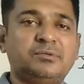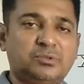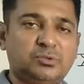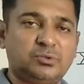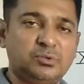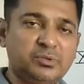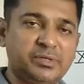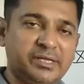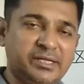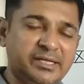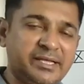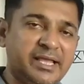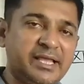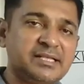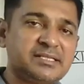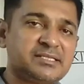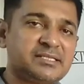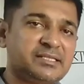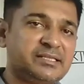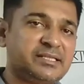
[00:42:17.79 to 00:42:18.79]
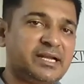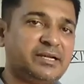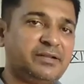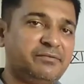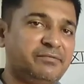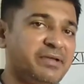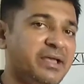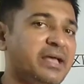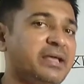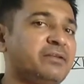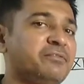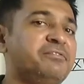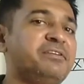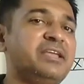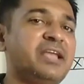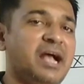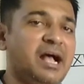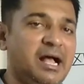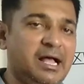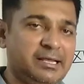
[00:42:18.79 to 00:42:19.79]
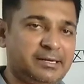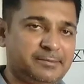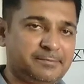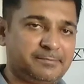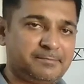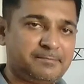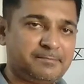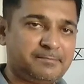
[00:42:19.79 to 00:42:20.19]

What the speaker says: to guess that where we are.